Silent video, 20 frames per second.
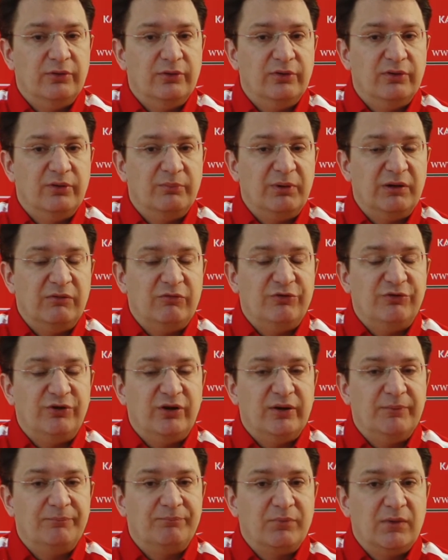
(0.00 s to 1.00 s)
the previous
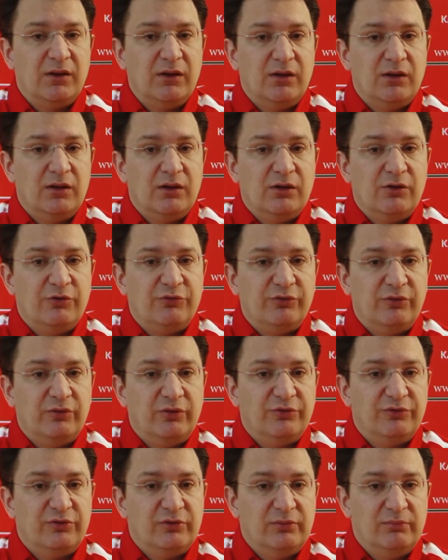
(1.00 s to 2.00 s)
year, so
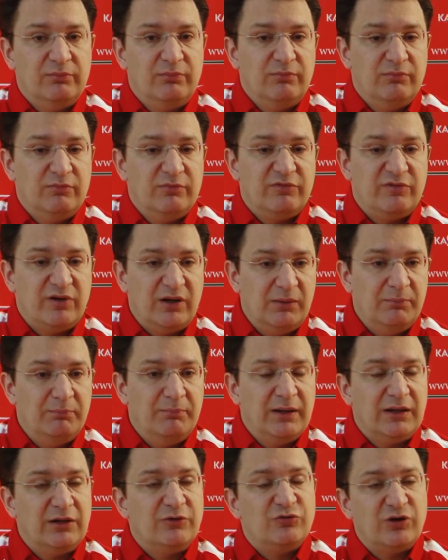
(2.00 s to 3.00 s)
there's a fairly
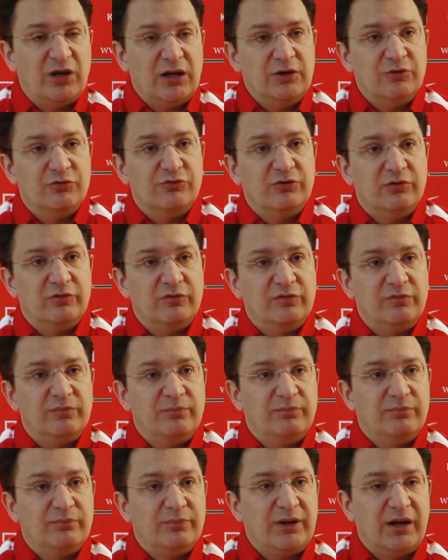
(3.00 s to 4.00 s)
big change of
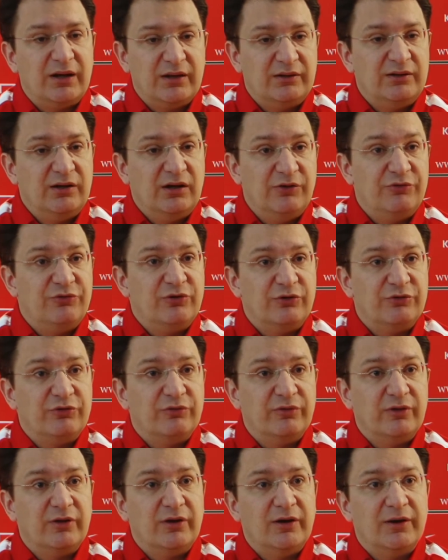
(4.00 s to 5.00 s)
characteristics
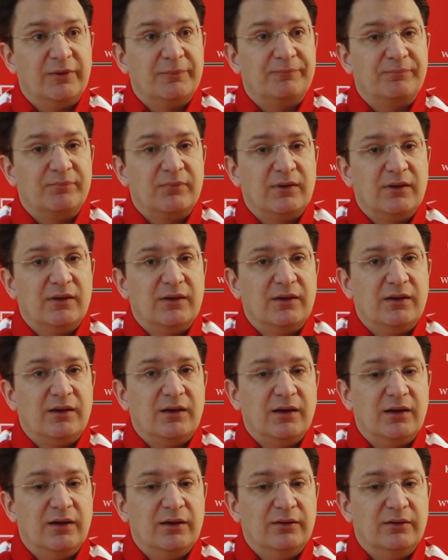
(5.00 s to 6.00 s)
of the car,
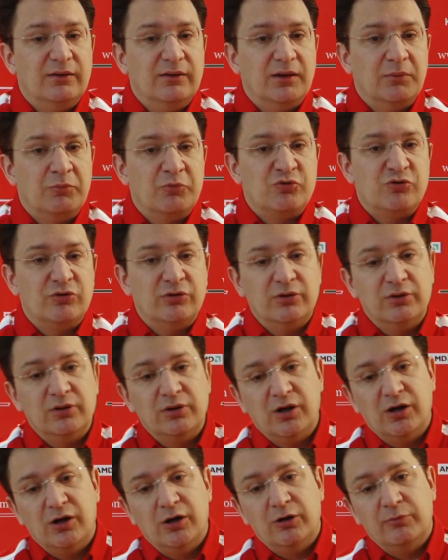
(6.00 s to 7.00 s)
and I'm sure
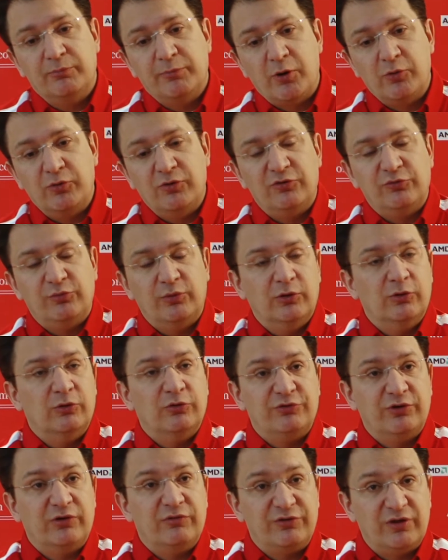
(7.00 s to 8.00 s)
our opponents will
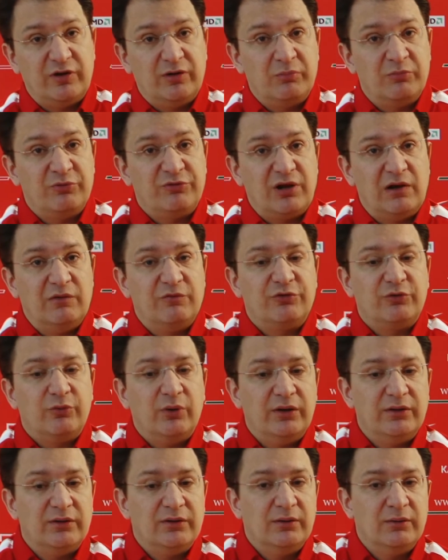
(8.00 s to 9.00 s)
also have set themselves
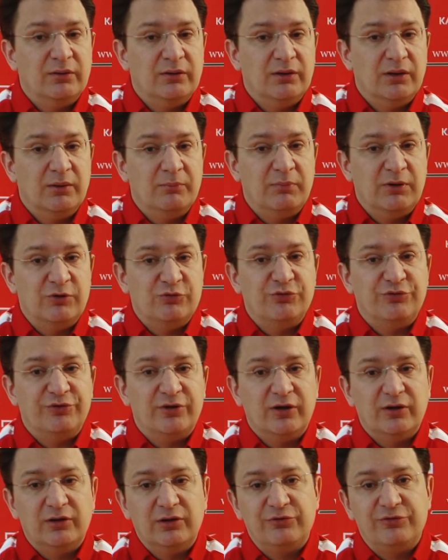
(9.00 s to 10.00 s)
quite ambitious
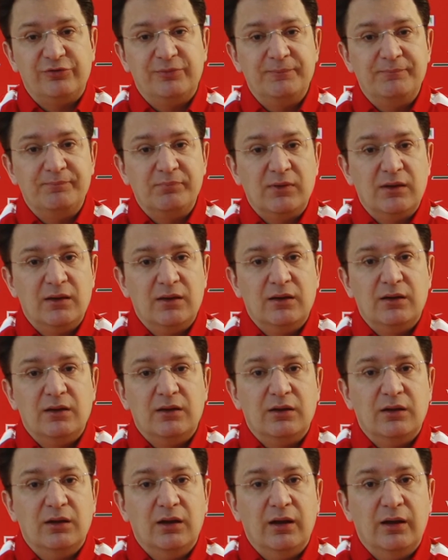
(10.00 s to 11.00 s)
targets.
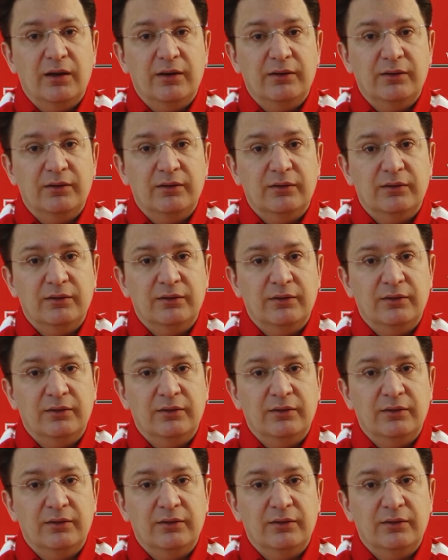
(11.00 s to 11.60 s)
and